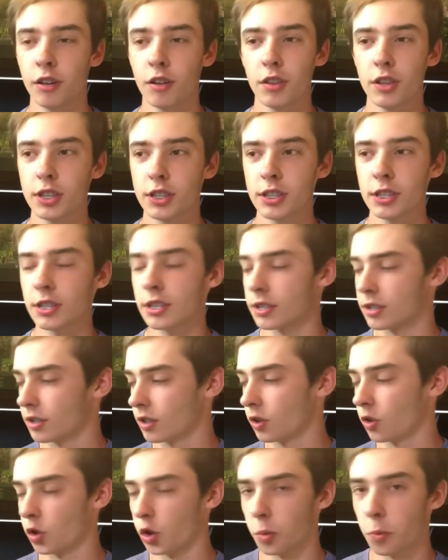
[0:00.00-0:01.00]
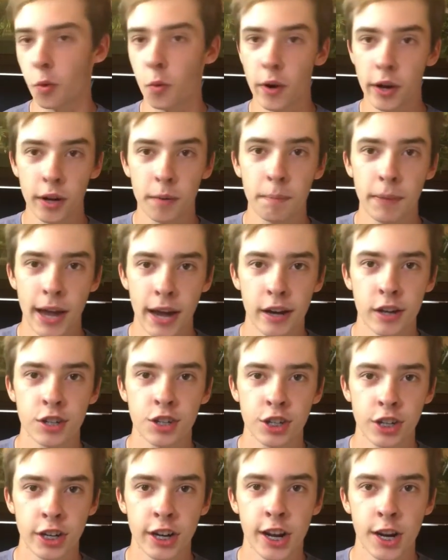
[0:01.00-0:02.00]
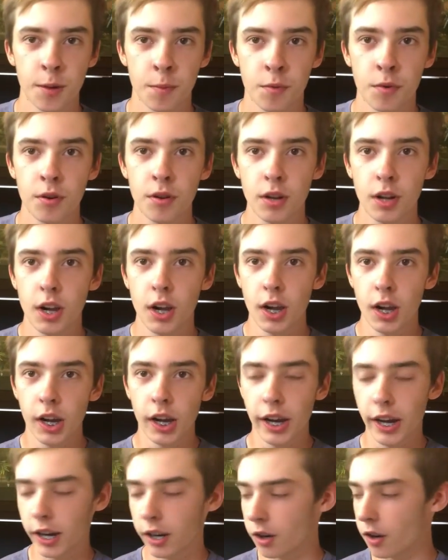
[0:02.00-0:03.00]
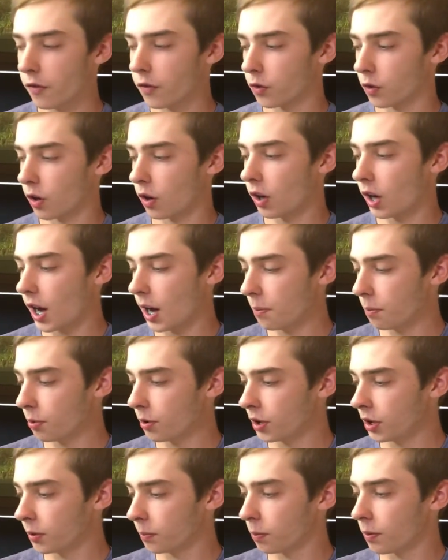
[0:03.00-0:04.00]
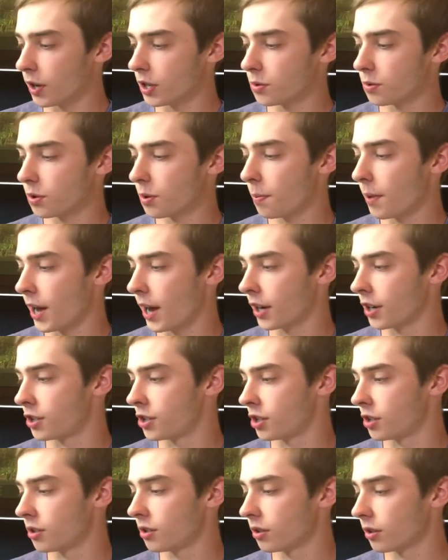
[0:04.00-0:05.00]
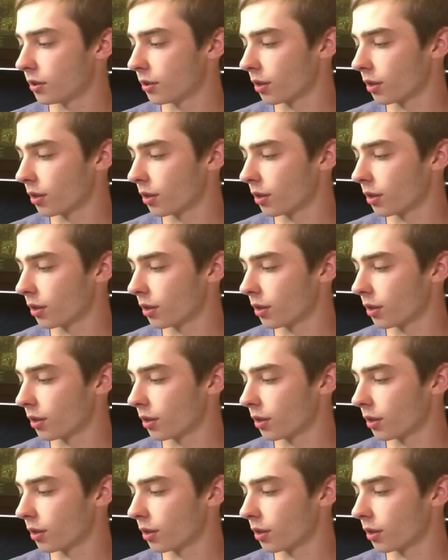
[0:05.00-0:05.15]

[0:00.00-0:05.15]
No, this is normal way of packaging an animal. And overall, I'm pretty impressed with the packaging.